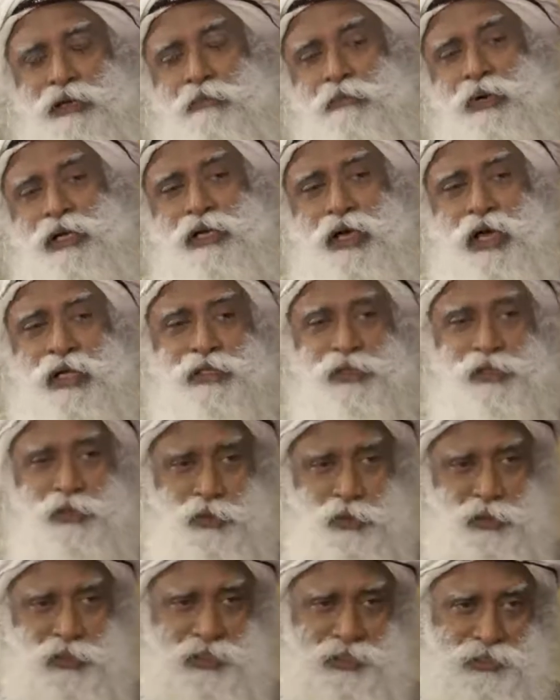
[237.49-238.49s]
But Adi
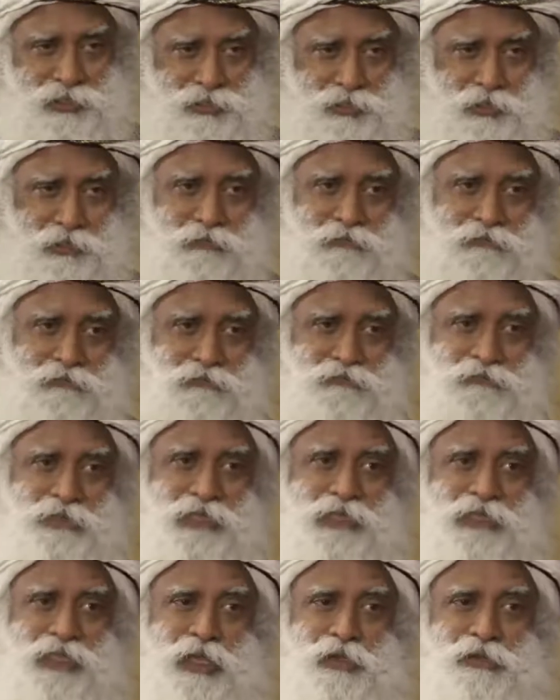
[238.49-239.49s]
Yogi, over
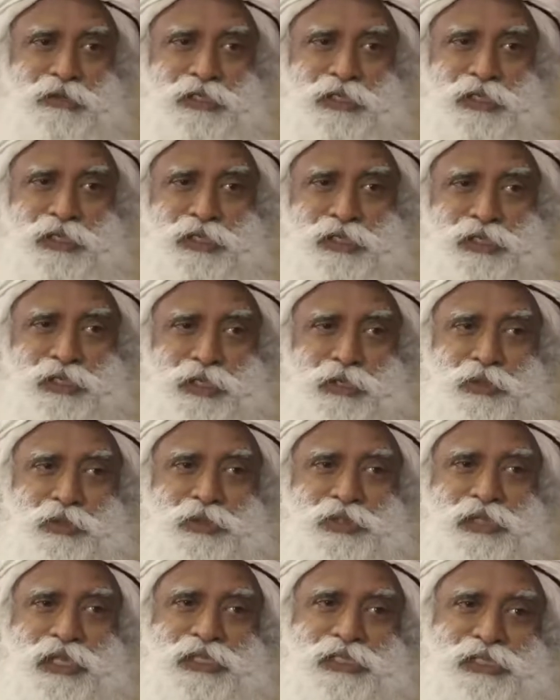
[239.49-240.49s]
15,000 years ago,
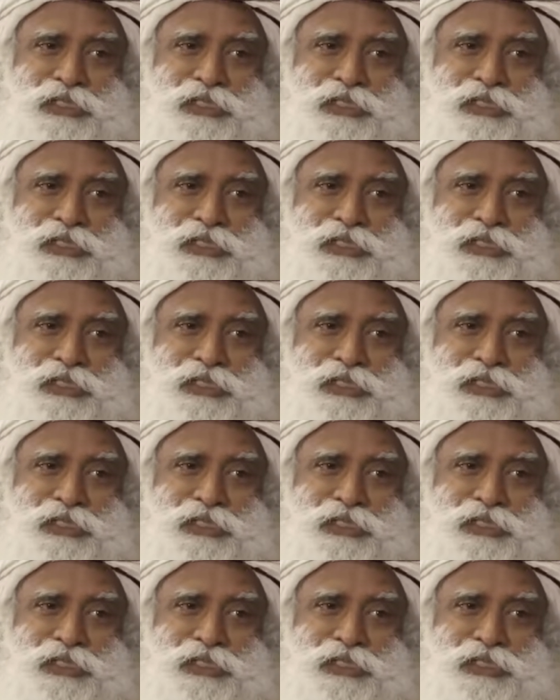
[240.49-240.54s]
said